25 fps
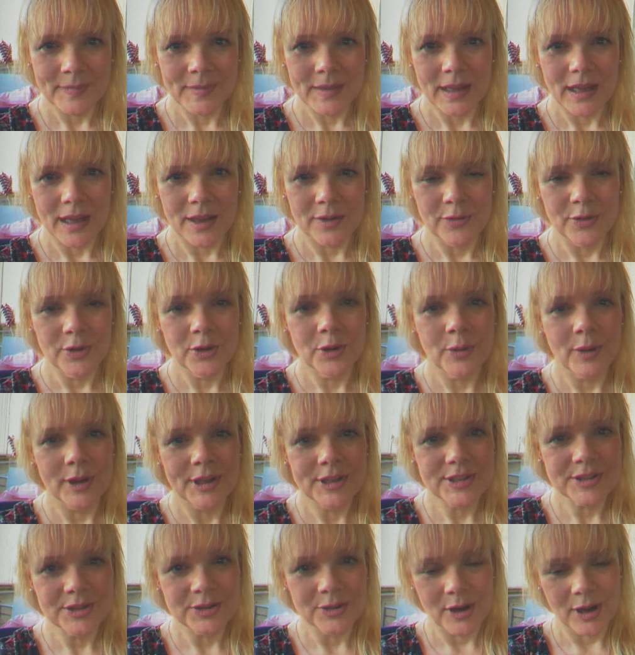I feel quite
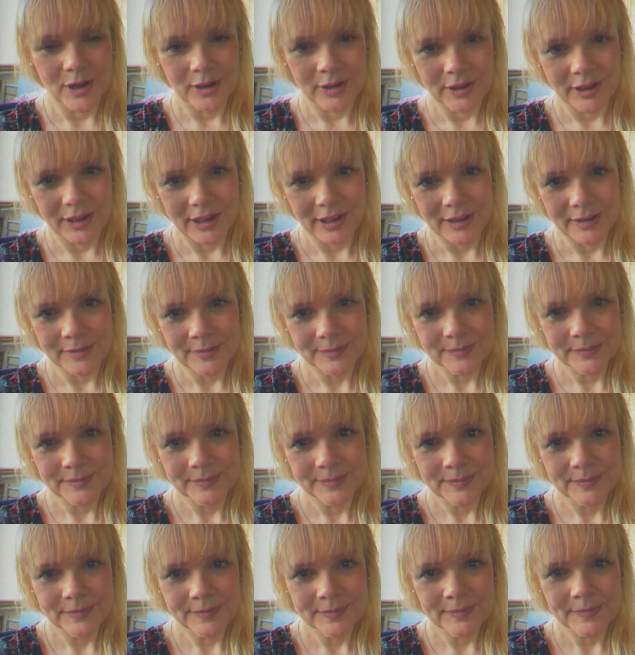strongly
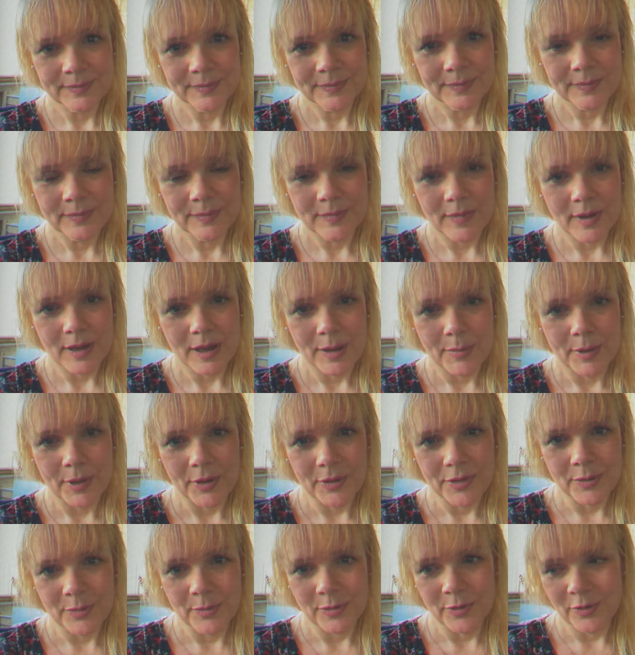about
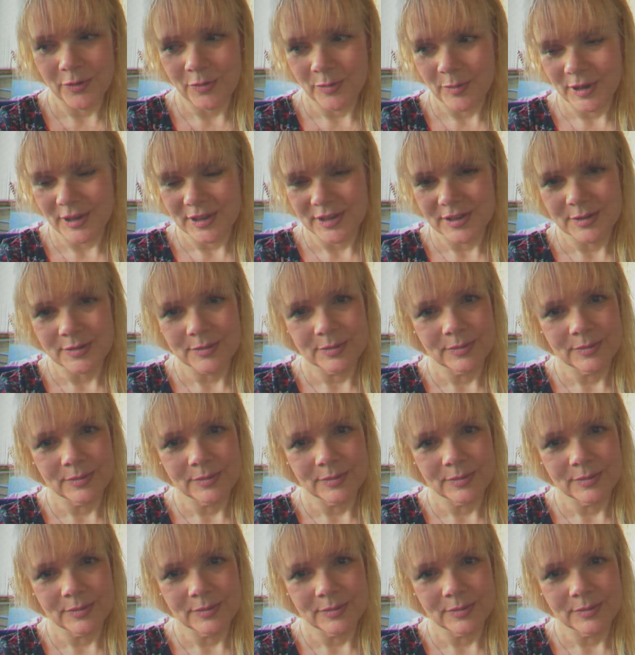the movement,